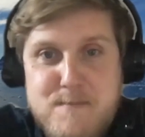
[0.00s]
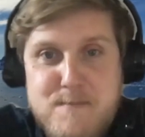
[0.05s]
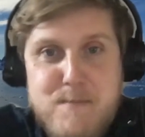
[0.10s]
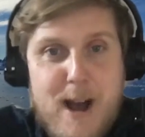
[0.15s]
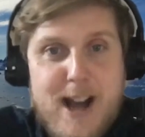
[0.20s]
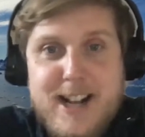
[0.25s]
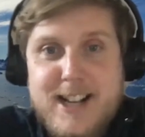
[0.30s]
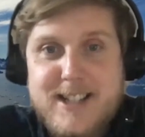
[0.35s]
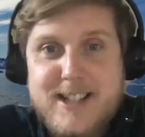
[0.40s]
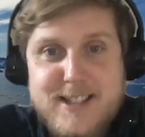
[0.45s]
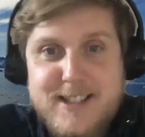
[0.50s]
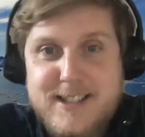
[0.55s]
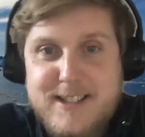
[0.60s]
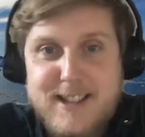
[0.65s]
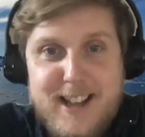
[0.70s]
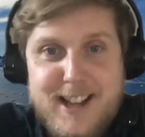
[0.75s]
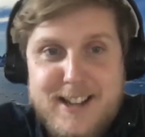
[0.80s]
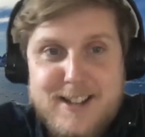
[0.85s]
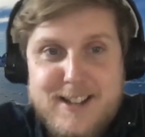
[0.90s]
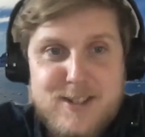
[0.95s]
banks
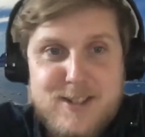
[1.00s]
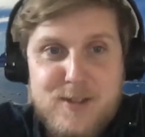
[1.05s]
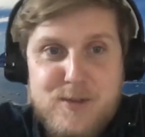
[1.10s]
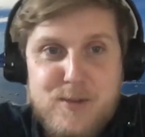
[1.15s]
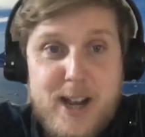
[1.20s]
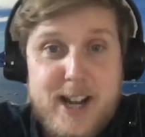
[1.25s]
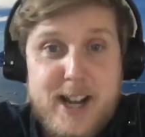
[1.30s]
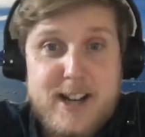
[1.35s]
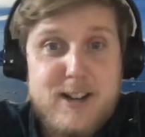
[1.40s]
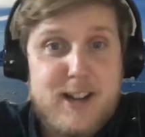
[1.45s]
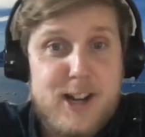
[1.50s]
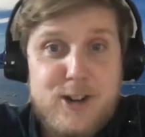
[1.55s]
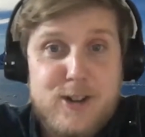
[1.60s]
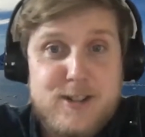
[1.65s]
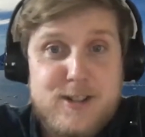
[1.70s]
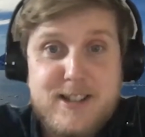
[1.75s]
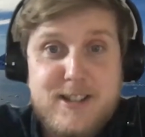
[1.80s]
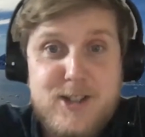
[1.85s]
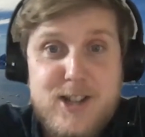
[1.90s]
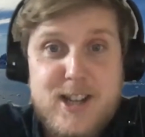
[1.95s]
and stuff where it
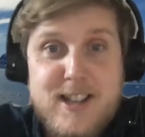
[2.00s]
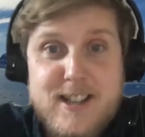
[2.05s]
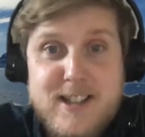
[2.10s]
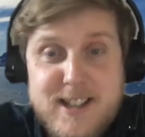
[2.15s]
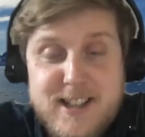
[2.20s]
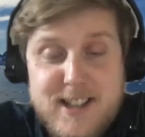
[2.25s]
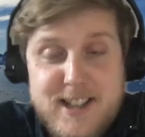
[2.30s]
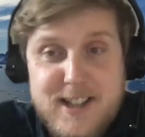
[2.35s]
looks legit.